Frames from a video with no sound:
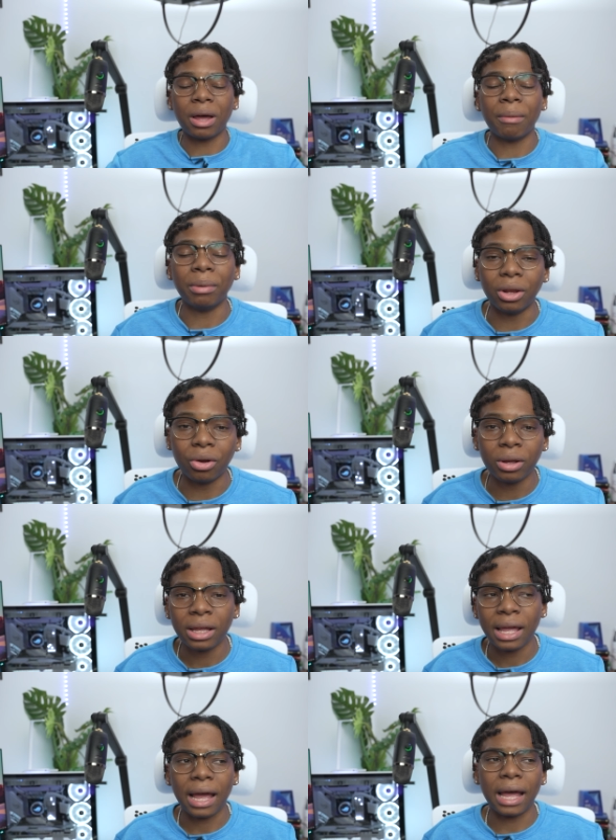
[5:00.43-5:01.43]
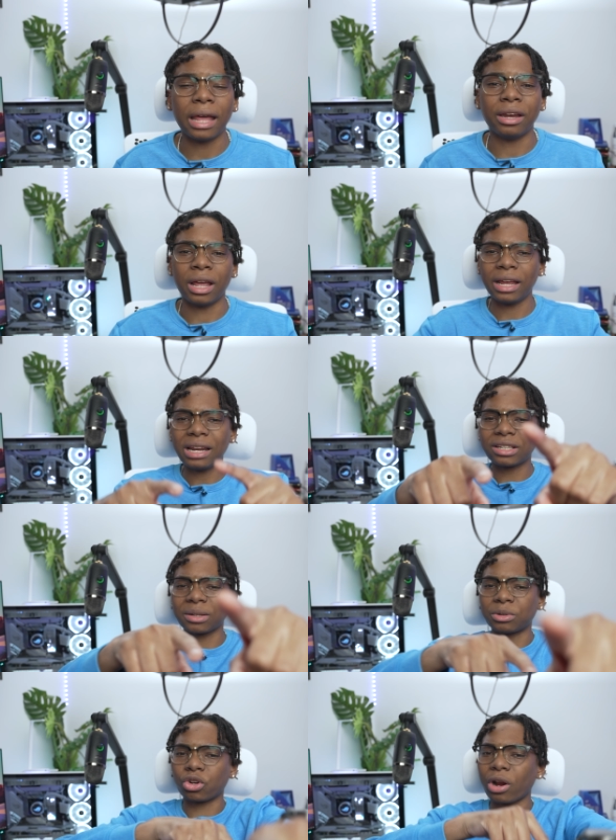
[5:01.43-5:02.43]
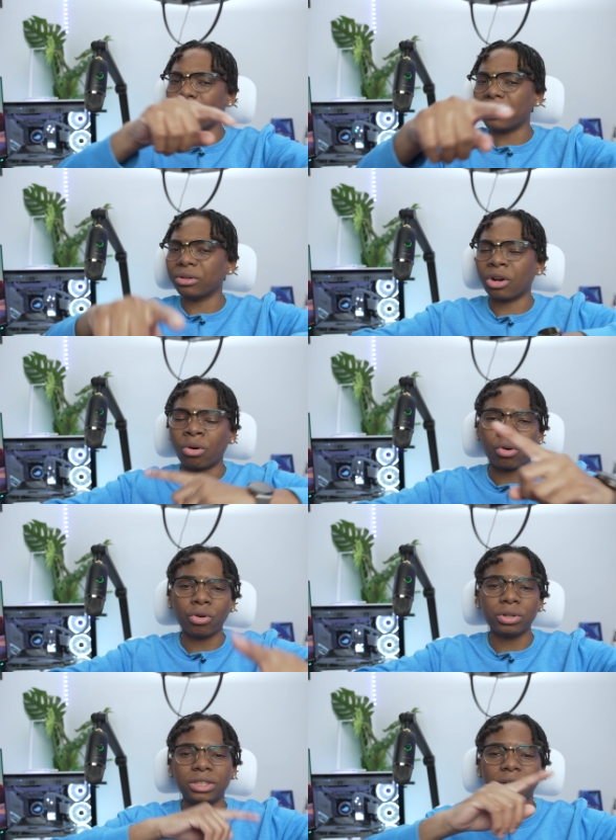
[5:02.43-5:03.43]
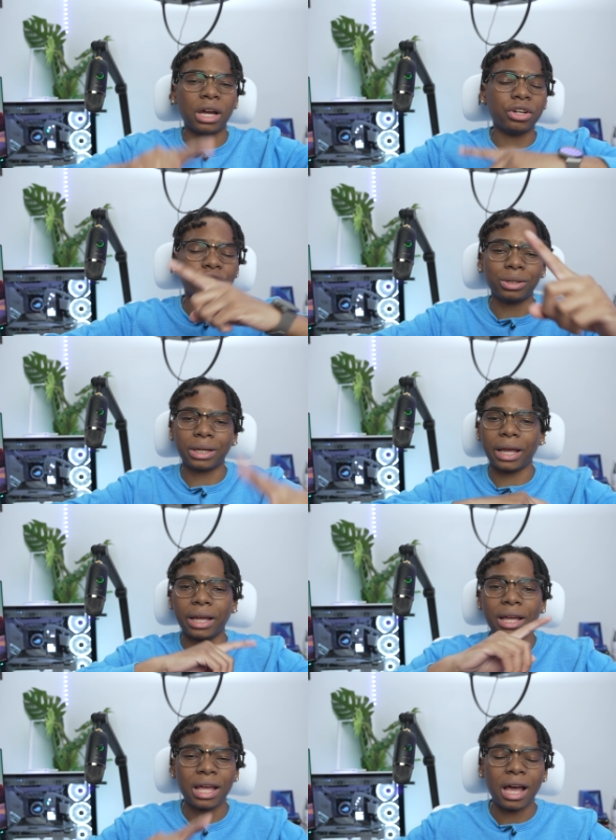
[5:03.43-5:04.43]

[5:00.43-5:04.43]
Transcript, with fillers: down below and hit that subscribe button. Road to one hundred K.